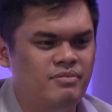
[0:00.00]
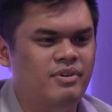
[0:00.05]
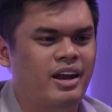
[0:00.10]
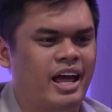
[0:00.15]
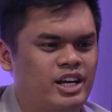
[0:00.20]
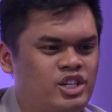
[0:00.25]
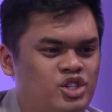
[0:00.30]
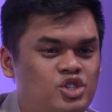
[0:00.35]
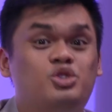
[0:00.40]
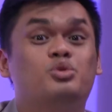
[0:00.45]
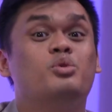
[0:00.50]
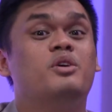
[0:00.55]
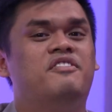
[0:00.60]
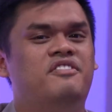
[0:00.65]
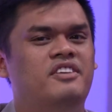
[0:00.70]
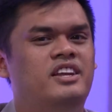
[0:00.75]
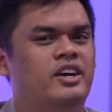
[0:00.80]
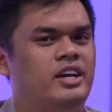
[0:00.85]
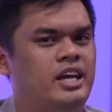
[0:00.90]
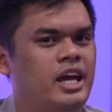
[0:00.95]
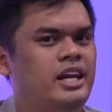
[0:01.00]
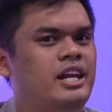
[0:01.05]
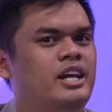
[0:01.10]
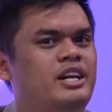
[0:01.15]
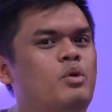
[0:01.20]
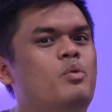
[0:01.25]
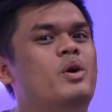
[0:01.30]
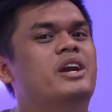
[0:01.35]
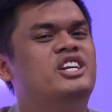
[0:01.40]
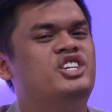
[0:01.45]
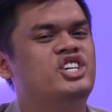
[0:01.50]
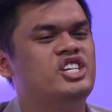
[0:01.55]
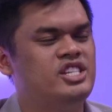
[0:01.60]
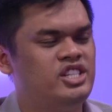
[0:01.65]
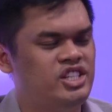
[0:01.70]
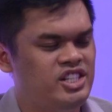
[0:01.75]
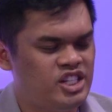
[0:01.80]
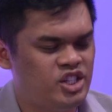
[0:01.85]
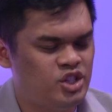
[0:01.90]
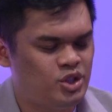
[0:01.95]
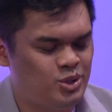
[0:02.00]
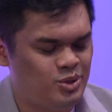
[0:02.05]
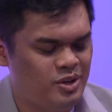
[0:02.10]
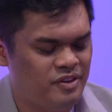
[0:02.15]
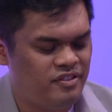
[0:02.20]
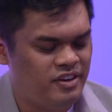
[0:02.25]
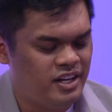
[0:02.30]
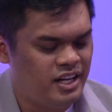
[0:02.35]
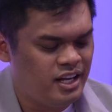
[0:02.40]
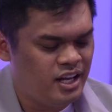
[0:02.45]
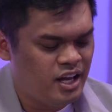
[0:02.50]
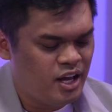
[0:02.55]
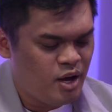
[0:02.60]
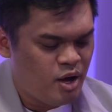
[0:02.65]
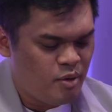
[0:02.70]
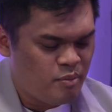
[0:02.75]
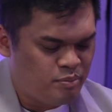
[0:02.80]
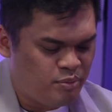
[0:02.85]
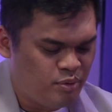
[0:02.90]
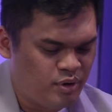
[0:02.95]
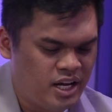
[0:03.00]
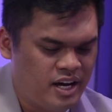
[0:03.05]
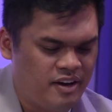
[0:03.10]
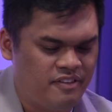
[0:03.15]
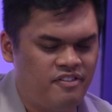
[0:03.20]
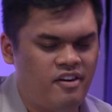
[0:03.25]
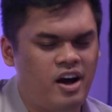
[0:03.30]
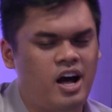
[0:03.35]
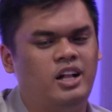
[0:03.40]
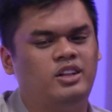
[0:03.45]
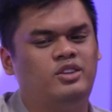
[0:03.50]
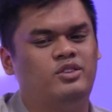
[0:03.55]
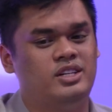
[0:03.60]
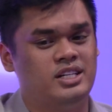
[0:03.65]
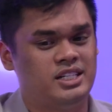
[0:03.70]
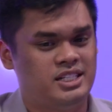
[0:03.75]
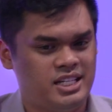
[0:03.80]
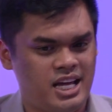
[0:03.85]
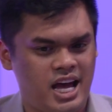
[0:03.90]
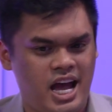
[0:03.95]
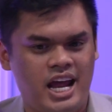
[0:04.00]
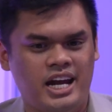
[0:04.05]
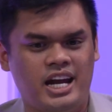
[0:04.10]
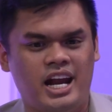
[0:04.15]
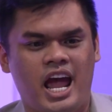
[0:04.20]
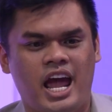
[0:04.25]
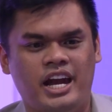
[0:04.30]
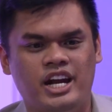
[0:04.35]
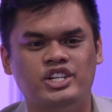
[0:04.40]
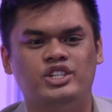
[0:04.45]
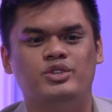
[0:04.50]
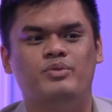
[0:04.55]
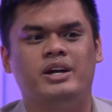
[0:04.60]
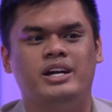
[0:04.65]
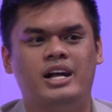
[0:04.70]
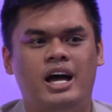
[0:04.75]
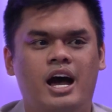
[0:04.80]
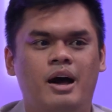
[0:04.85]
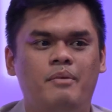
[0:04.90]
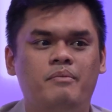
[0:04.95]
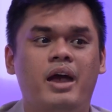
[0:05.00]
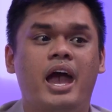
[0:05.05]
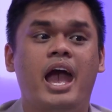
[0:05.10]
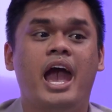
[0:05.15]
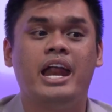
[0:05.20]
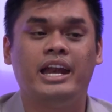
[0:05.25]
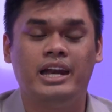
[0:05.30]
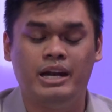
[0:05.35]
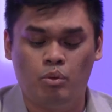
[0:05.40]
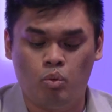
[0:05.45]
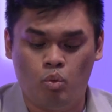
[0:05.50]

like swiftly, okay, the word is she's just swiftly put her file to the side, and then she went up, and